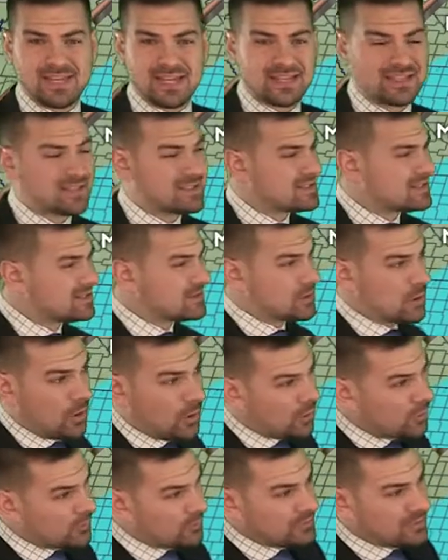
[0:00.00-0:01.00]
It's
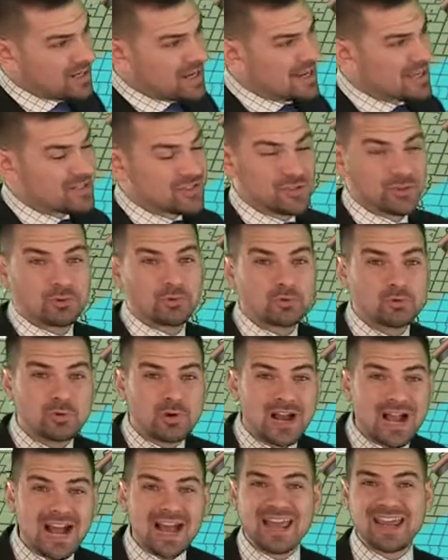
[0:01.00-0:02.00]
cold, it's
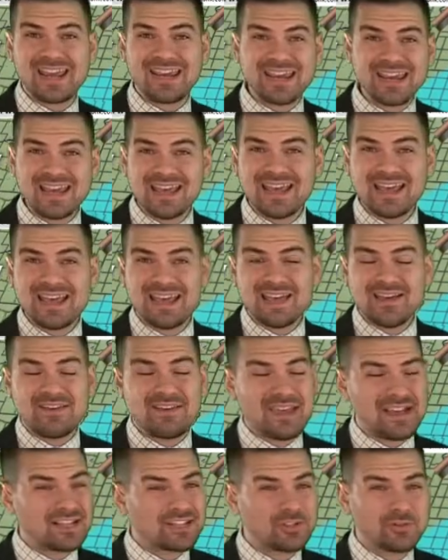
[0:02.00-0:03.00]
dry,
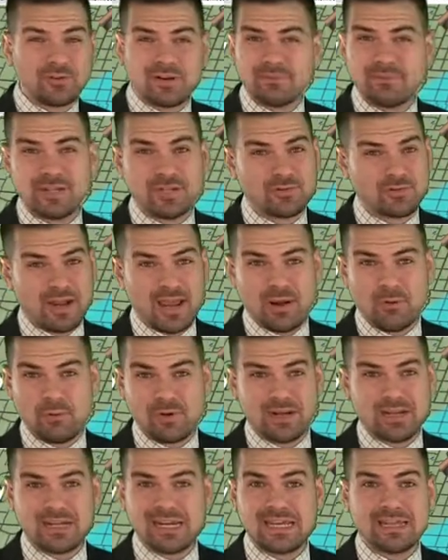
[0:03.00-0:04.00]
extremely dry
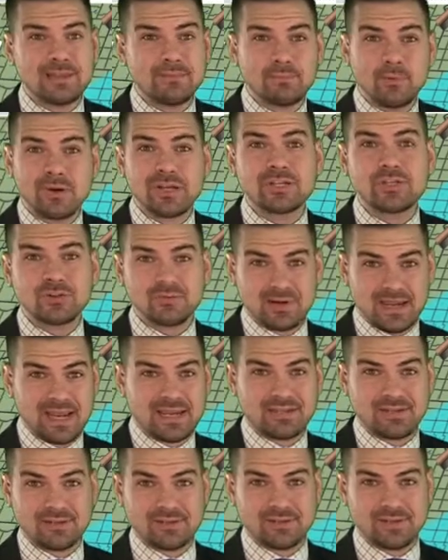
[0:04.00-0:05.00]
where you need the
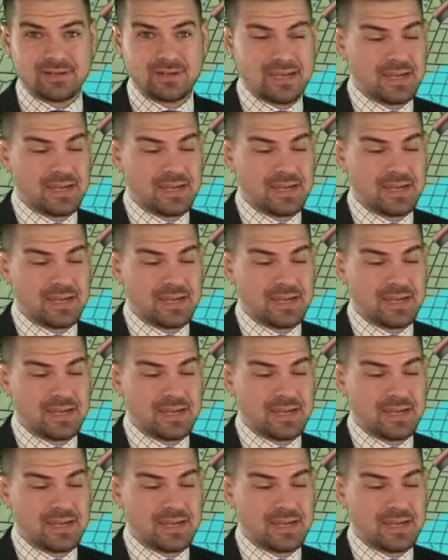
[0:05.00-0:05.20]
moisturizer.